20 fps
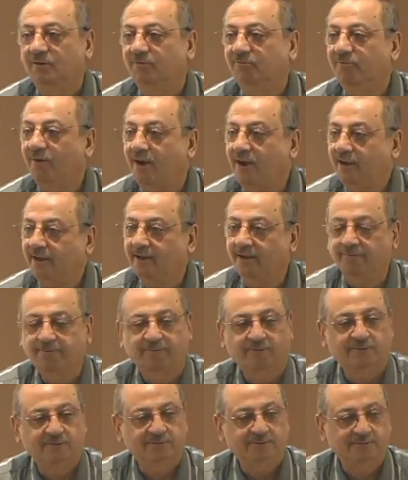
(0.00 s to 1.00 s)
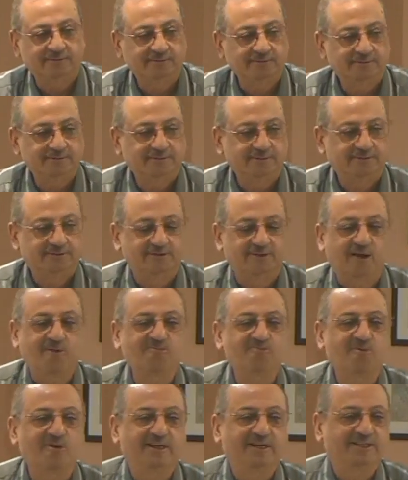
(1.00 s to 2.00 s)
Waqifun,
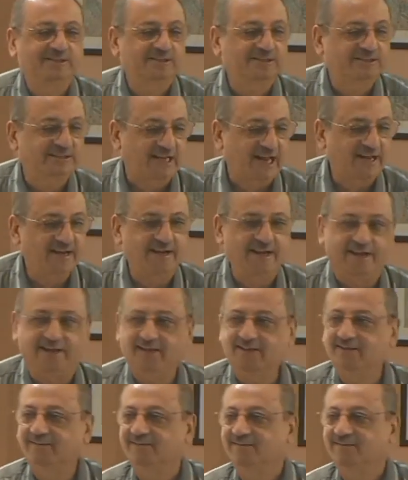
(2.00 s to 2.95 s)
someone is standing.